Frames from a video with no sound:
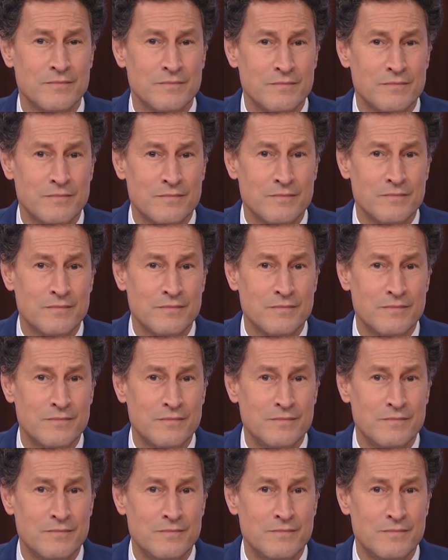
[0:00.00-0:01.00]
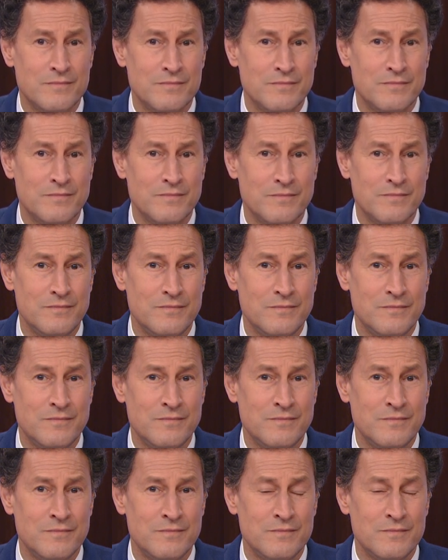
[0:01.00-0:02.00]

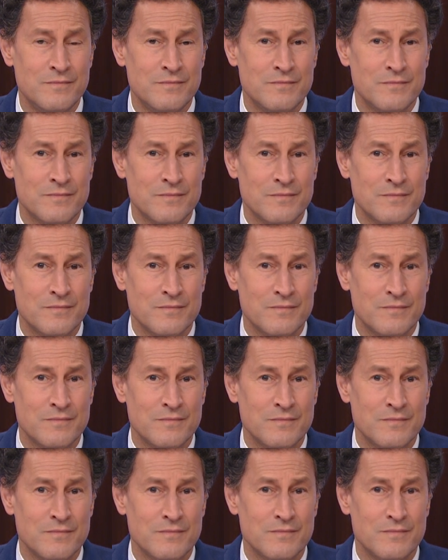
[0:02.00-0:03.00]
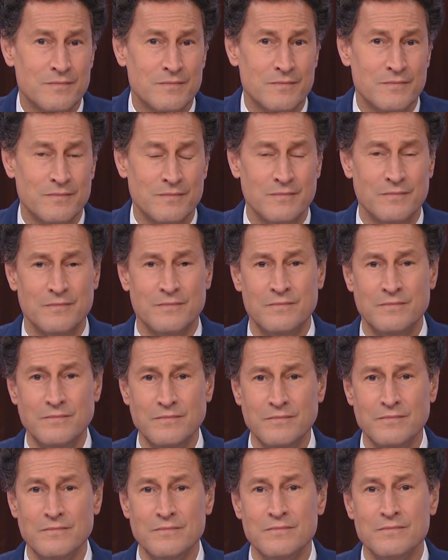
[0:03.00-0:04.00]

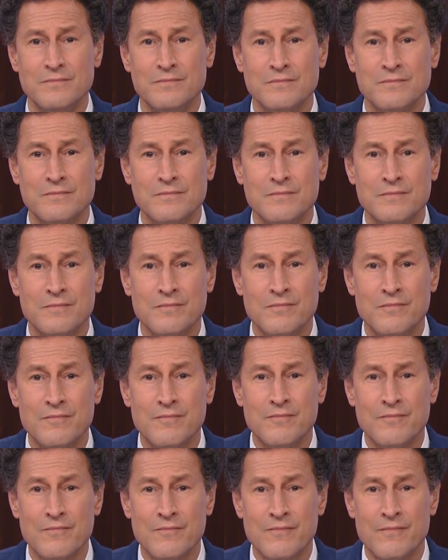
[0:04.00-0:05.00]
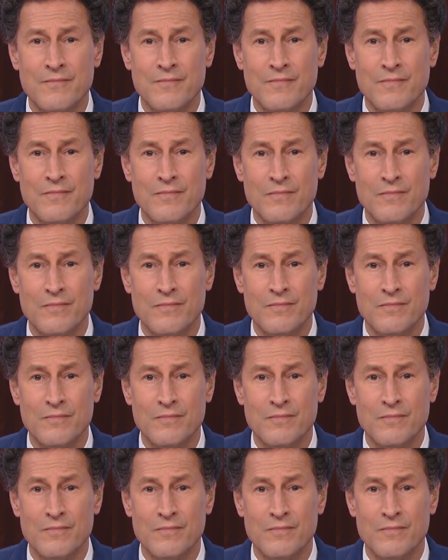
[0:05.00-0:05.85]
[no speech]